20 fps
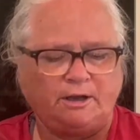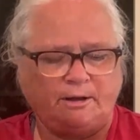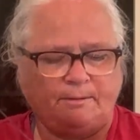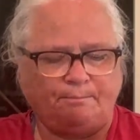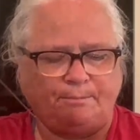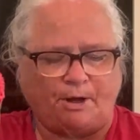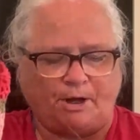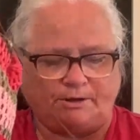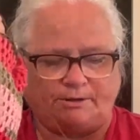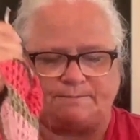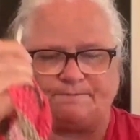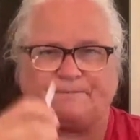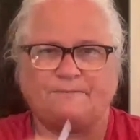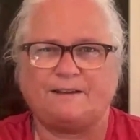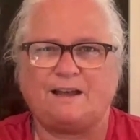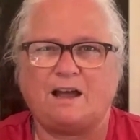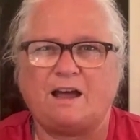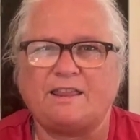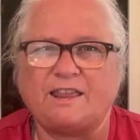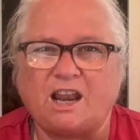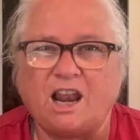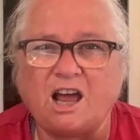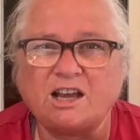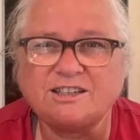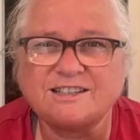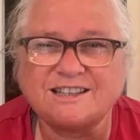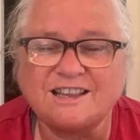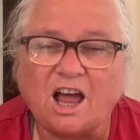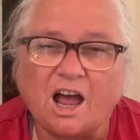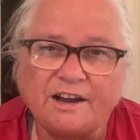but the
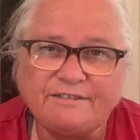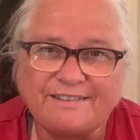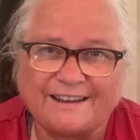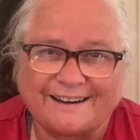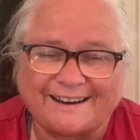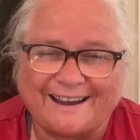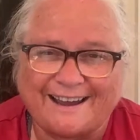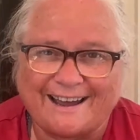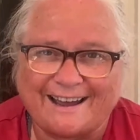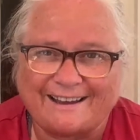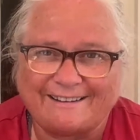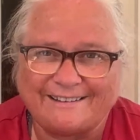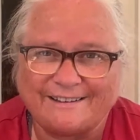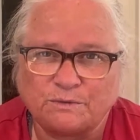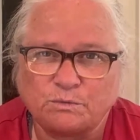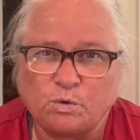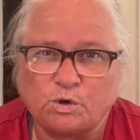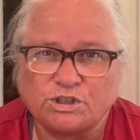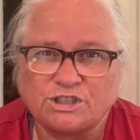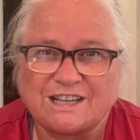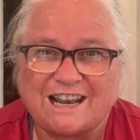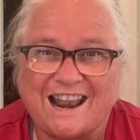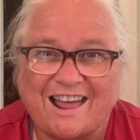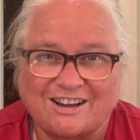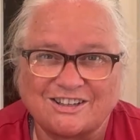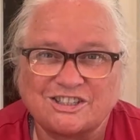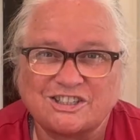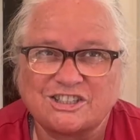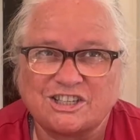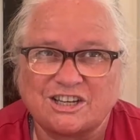last live that I had was
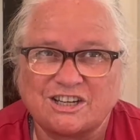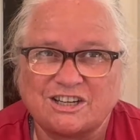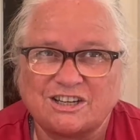last.